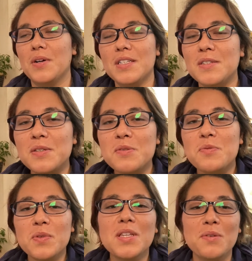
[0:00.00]
It's a
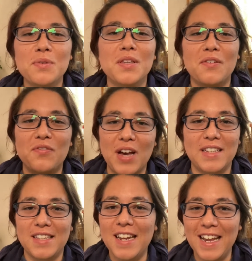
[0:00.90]
really, really
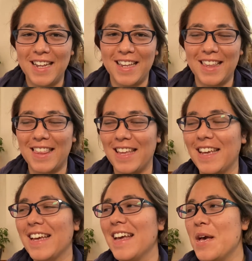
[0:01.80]
fascinating thing.